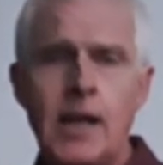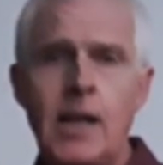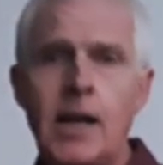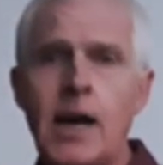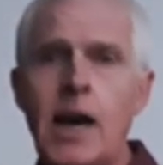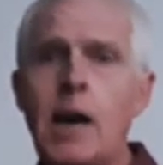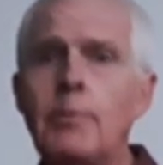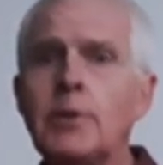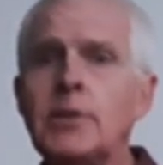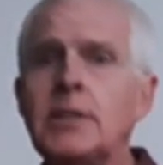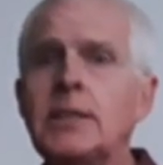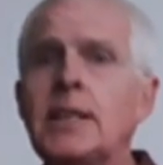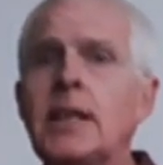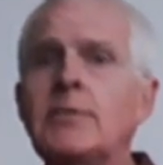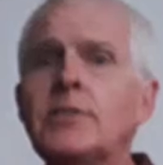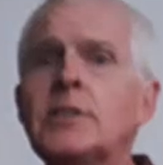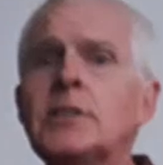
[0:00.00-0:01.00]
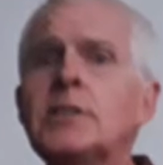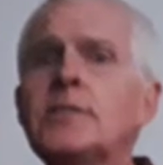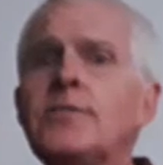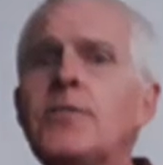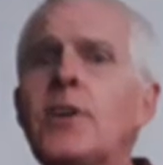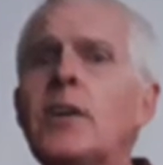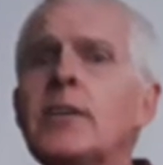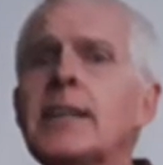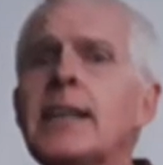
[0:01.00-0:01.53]
but never
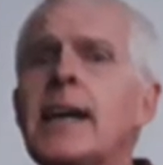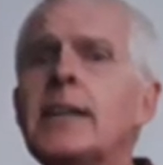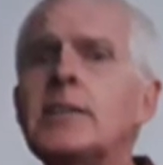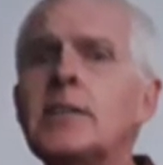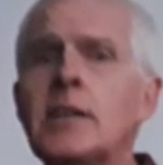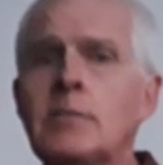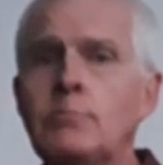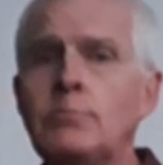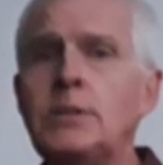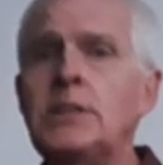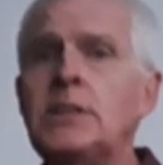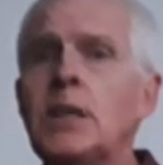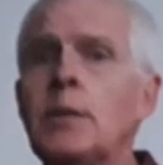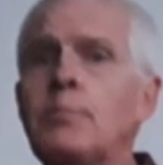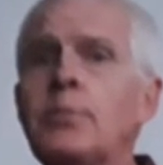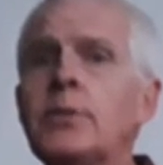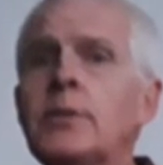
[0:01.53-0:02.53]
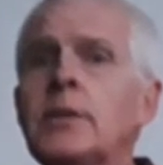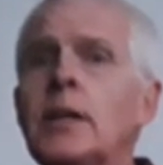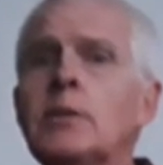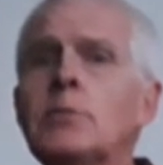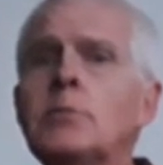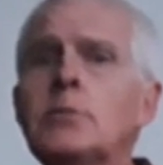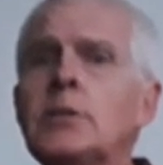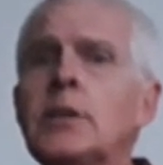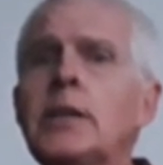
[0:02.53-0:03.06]
forget, be a
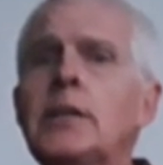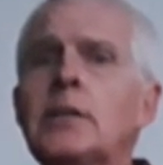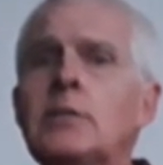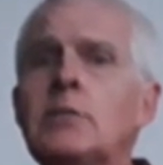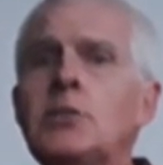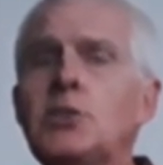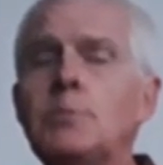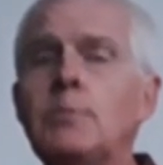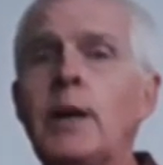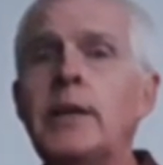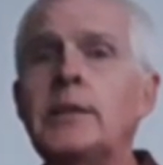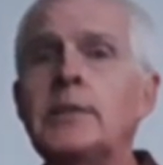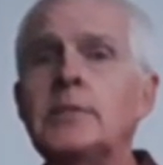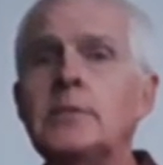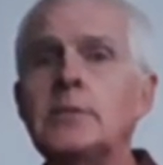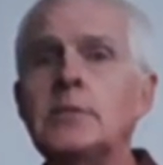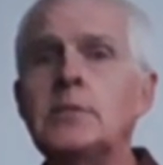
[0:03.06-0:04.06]
proud Irishman.